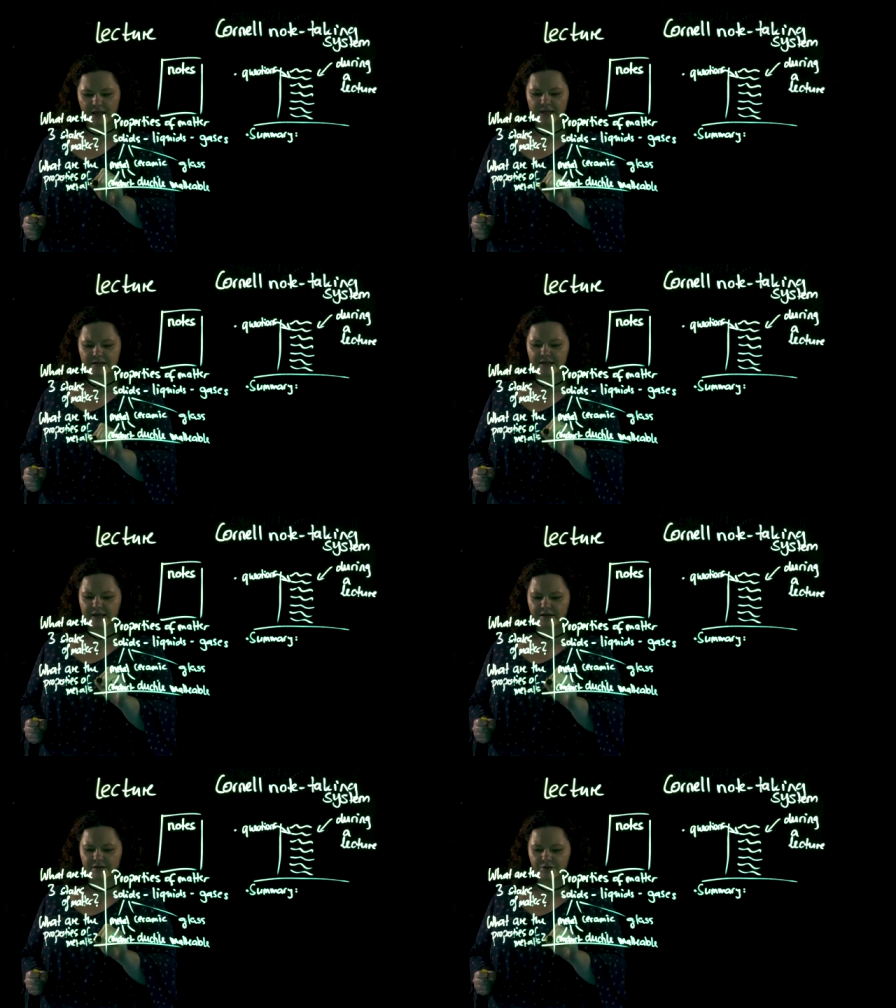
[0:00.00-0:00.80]
And
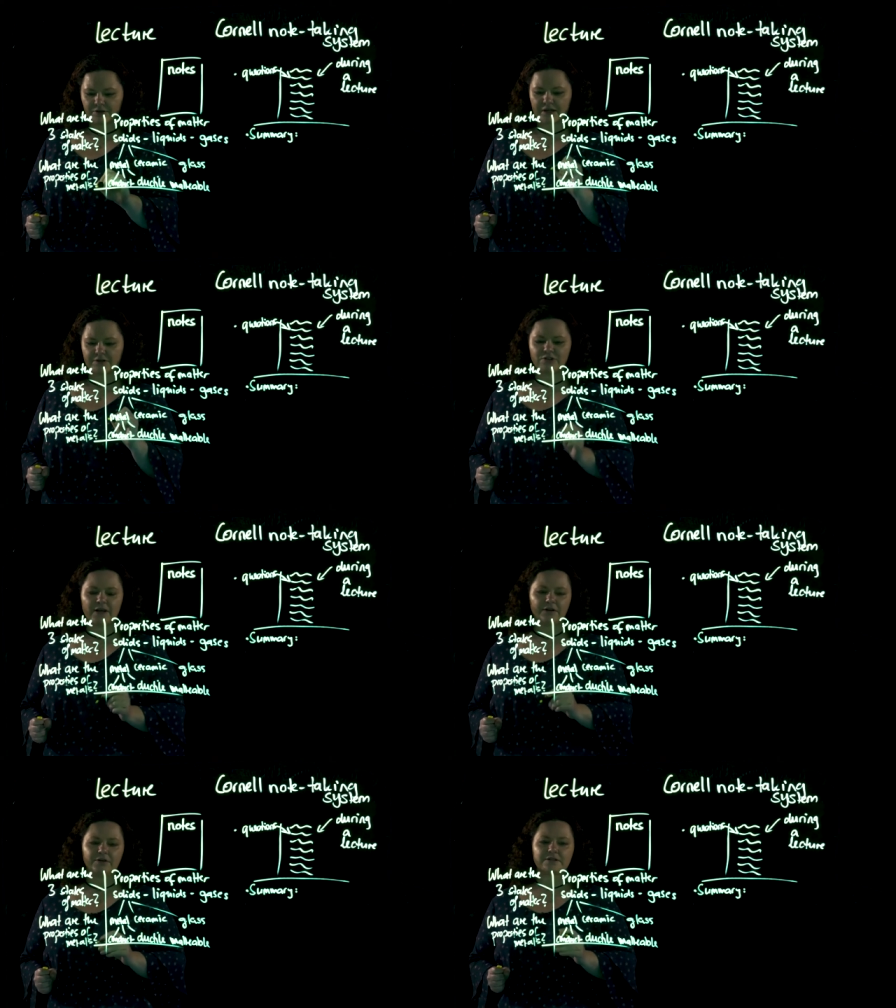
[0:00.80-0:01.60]
again, you can
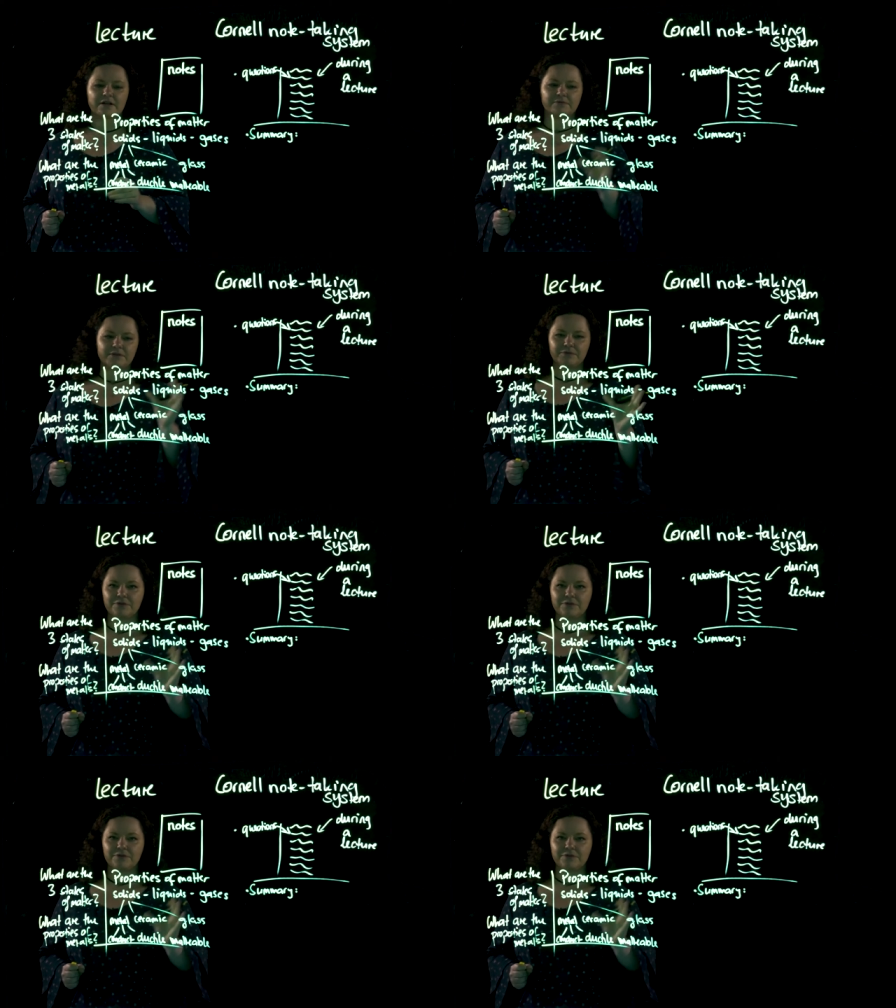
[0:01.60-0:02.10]
check yourself if